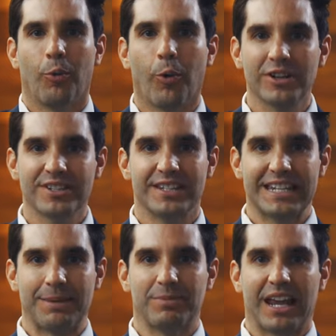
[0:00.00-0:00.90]
What is a
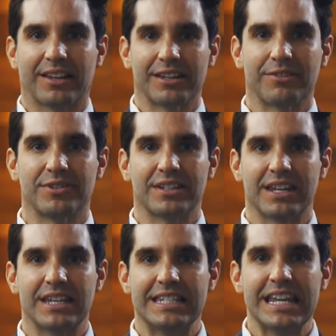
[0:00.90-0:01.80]
deep neck lift?
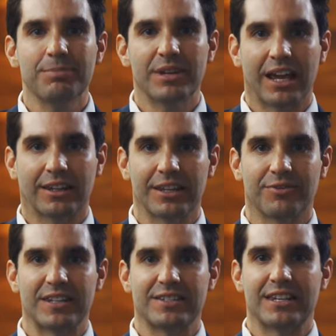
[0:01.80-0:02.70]
A deep neck
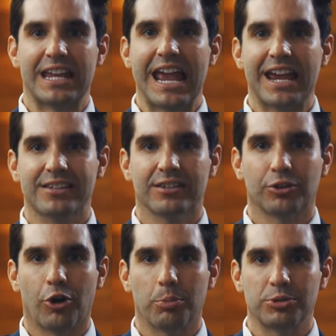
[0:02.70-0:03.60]
lift is an
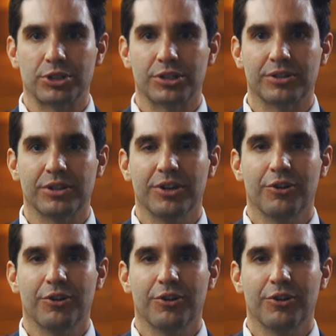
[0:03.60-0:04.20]
excellent option